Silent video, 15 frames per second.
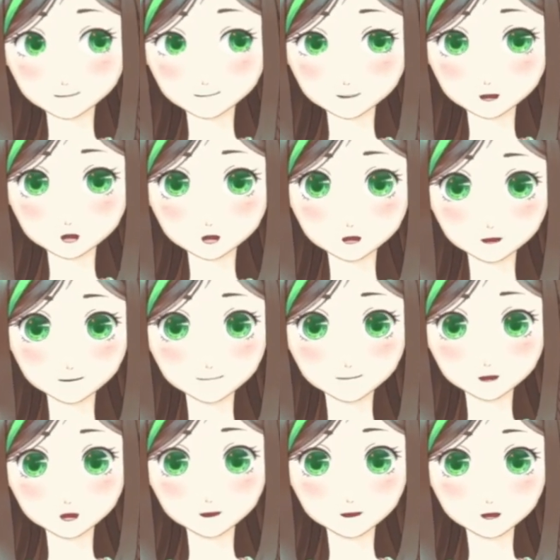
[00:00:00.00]
It's
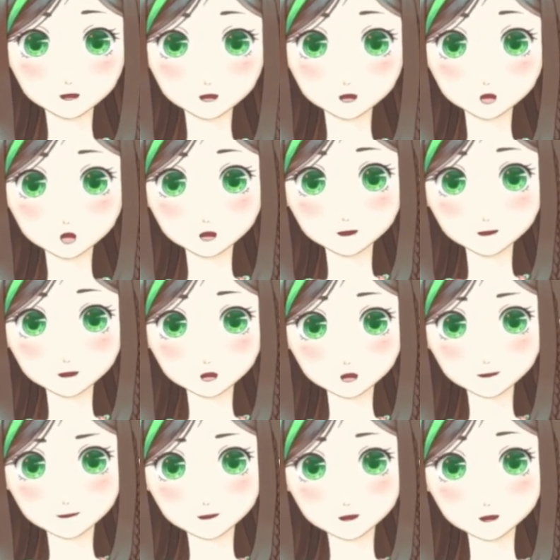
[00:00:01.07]
important here to keep the
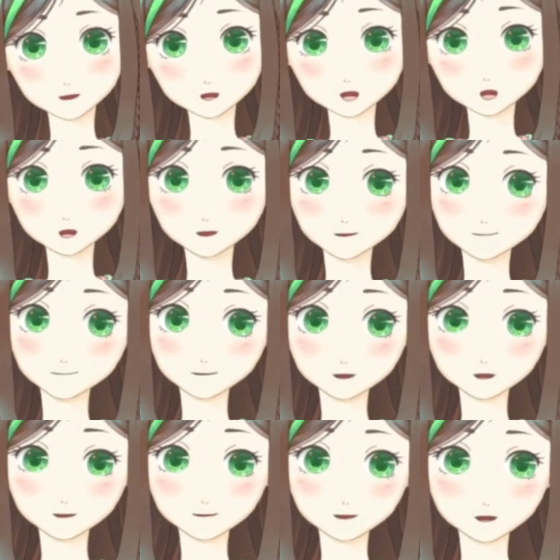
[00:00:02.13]
direction of the light
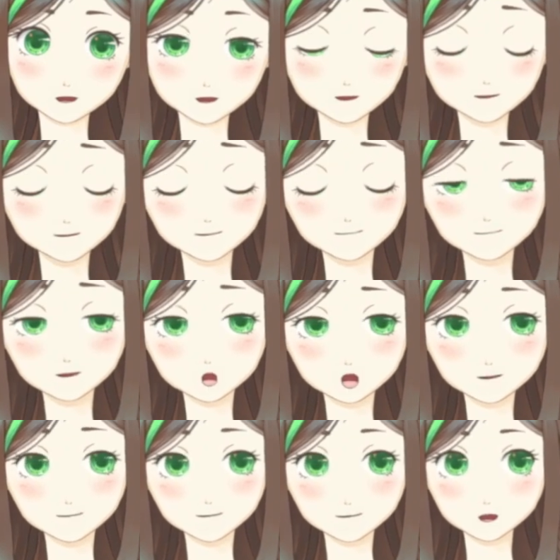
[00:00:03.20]
consistent for every
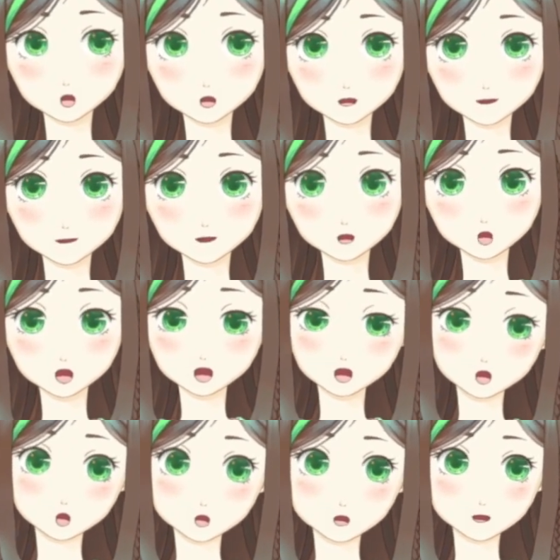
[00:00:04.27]
part.
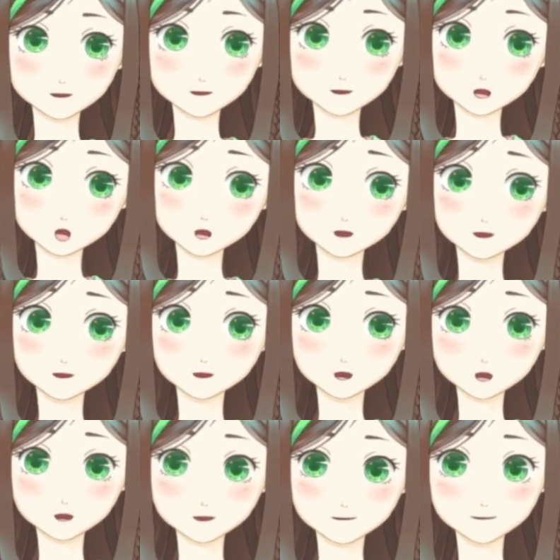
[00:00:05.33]
Reusing
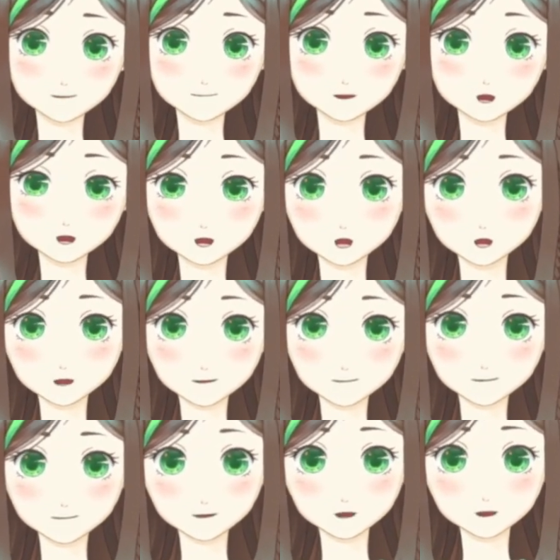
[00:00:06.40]
similar highlight
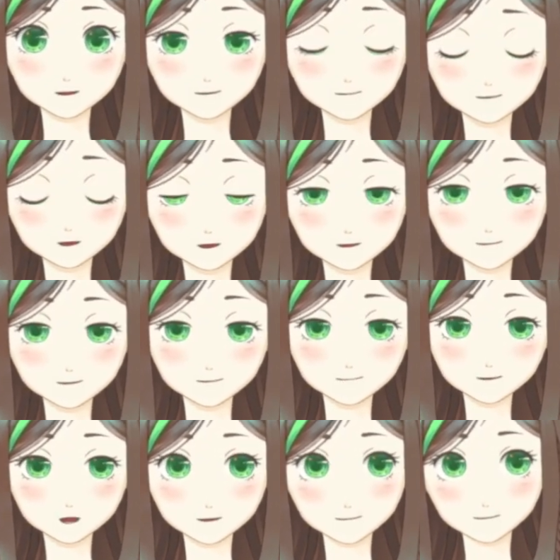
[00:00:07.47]
colors can unify the
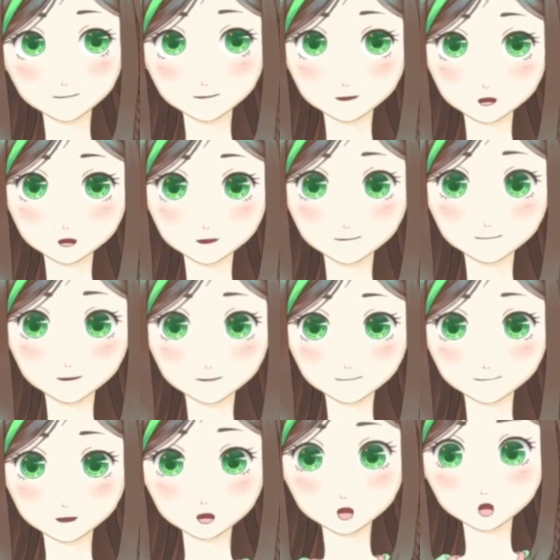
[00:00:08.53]
design.
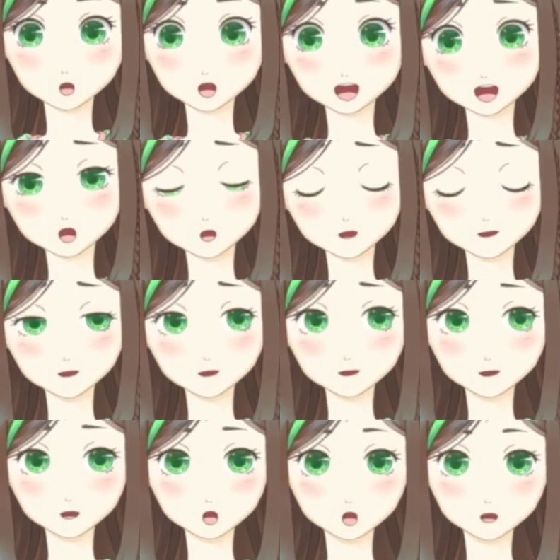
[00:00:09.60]
I also
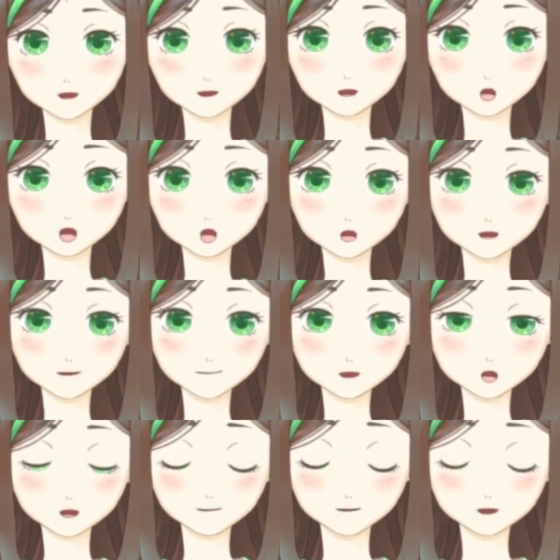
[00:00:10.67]
changed the color of the
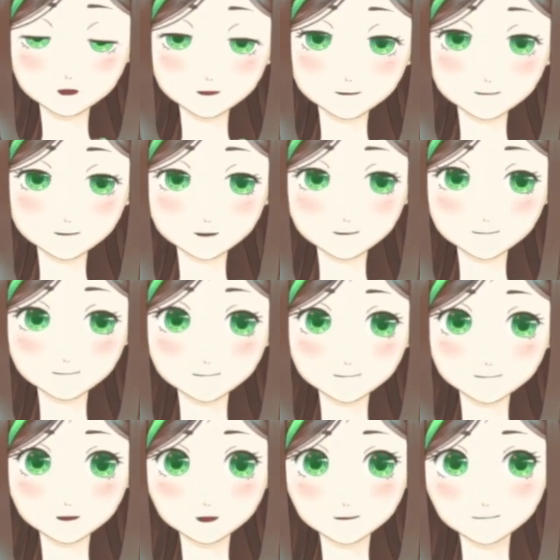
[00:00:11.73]
outline slightly to get a
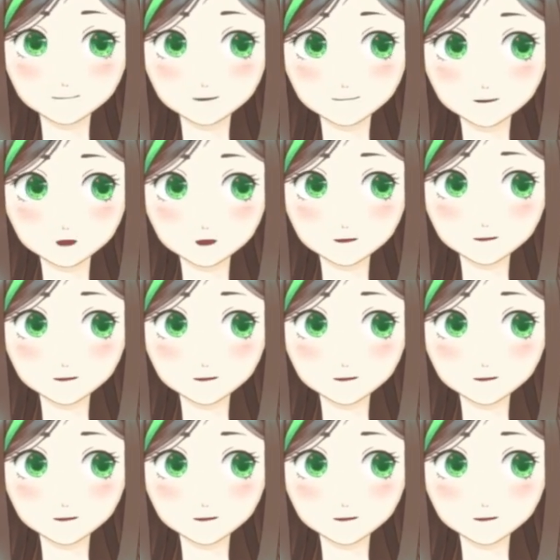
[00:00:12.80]
softer look.